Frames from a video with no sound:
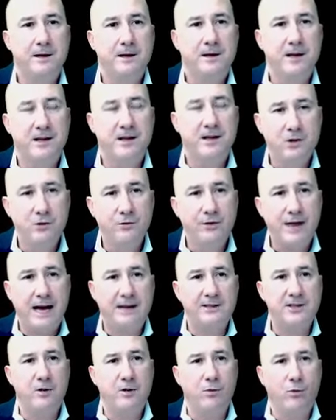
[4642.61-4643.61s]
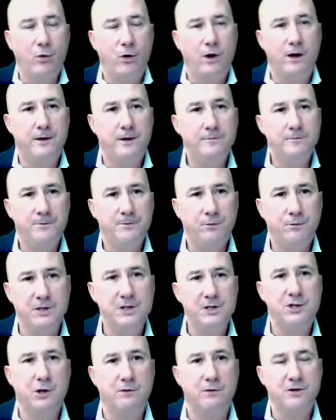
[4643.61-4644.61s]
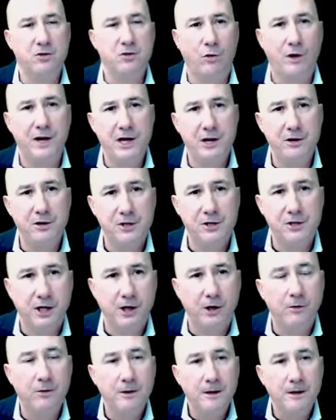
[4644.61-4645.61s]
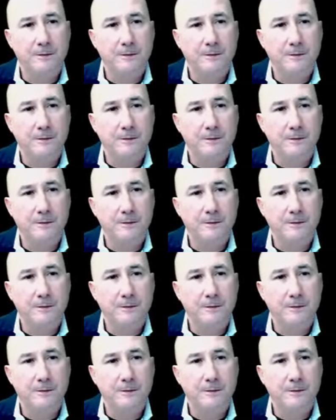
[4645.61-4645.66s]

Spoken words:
in 2001, which is over 20 years ago,